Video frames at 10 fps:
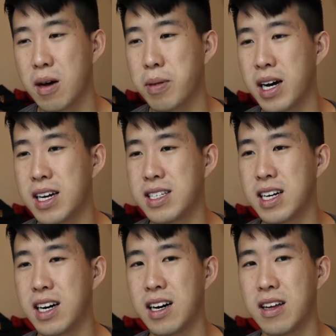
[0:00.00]
But
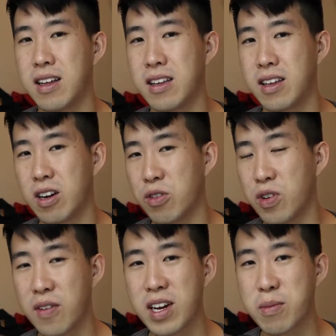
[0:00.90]
uh, you know, if
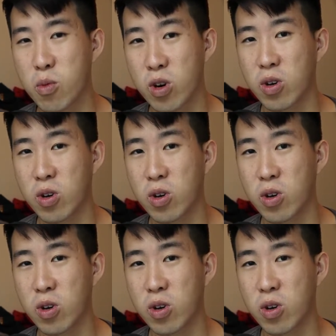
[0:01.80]
you have any more